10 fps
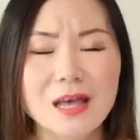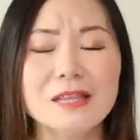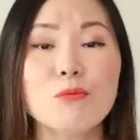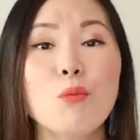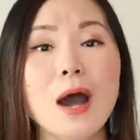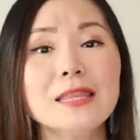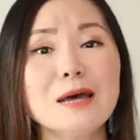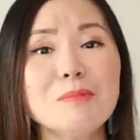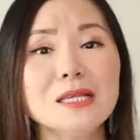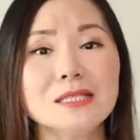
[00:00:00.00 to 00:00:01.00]
What
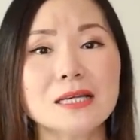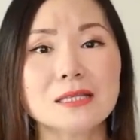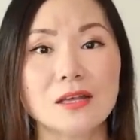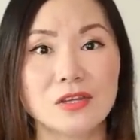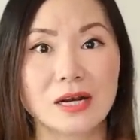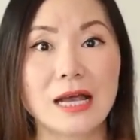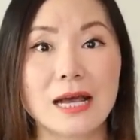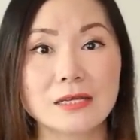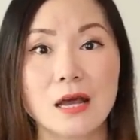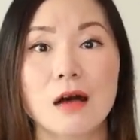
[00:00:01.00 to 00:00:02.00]
that means is they're cut